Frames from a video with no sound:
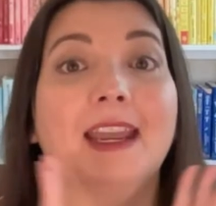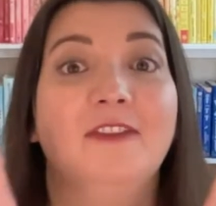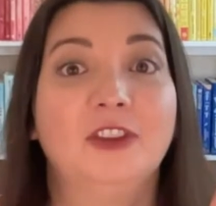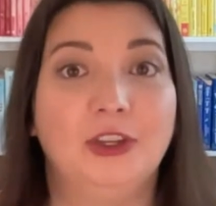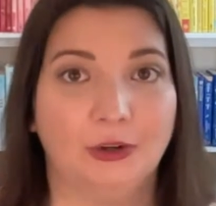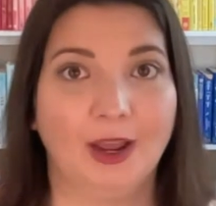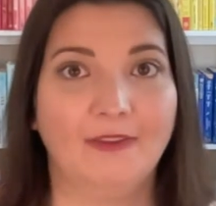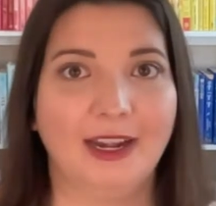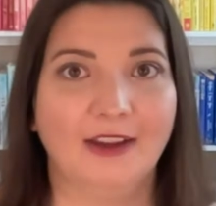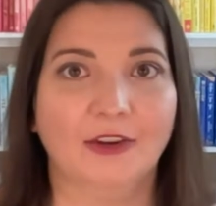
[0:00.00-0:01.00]
If you
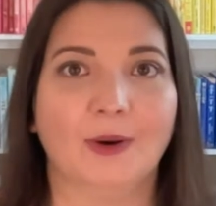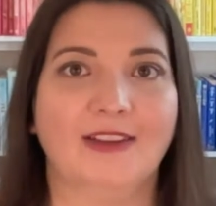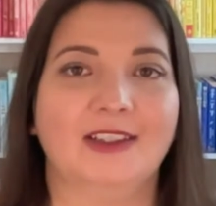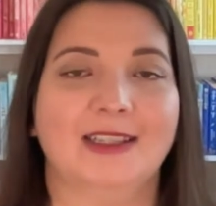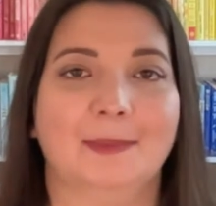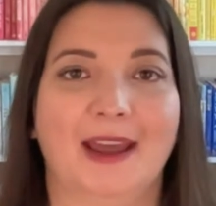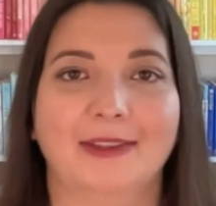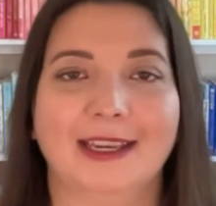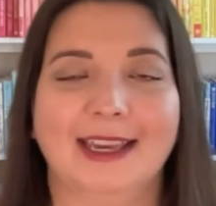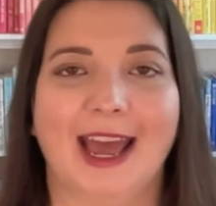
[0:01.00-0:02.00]
have any other questions
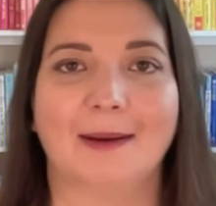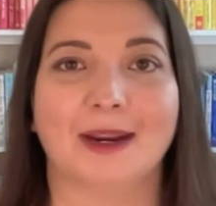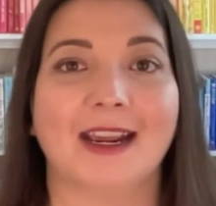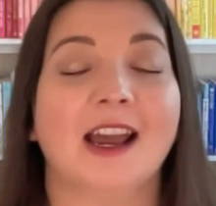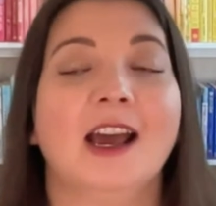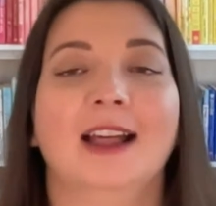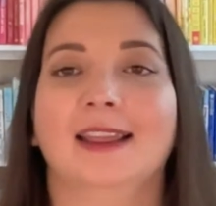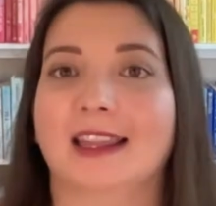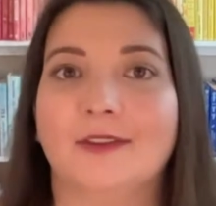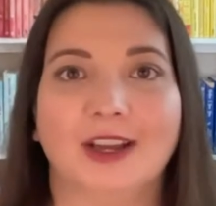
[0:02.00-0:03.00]
about the Academy,
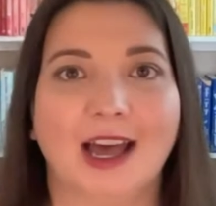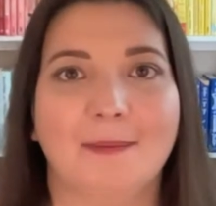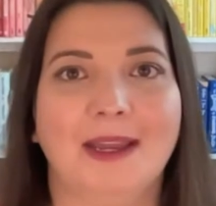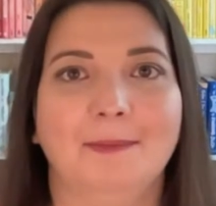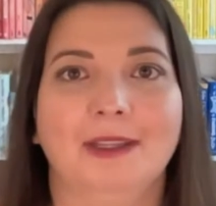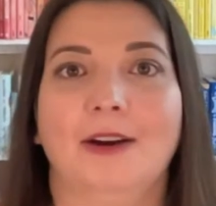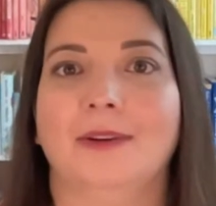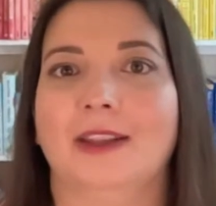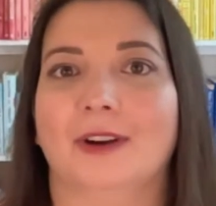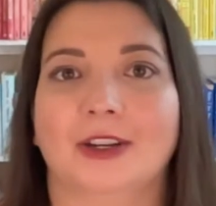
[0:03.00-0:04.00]
leave a comment
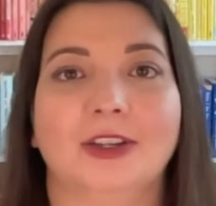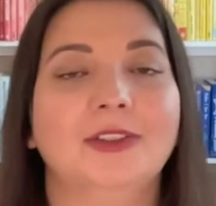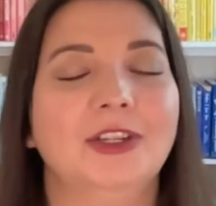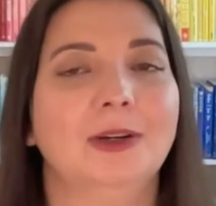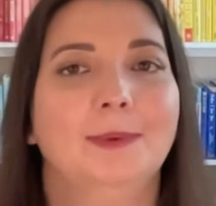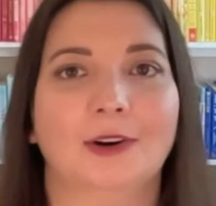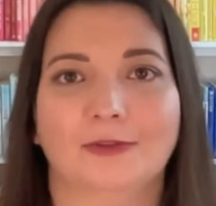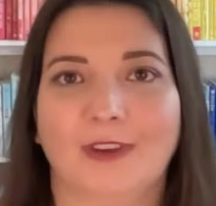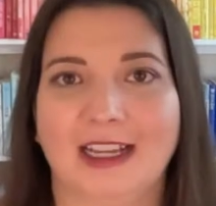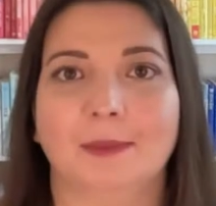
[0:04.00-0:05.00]
below either on YouTube
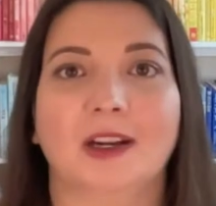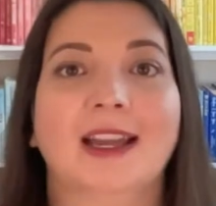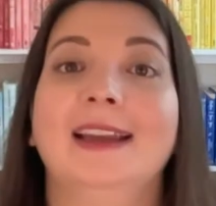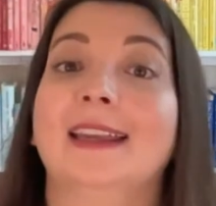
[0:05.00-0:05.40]
or Facebook.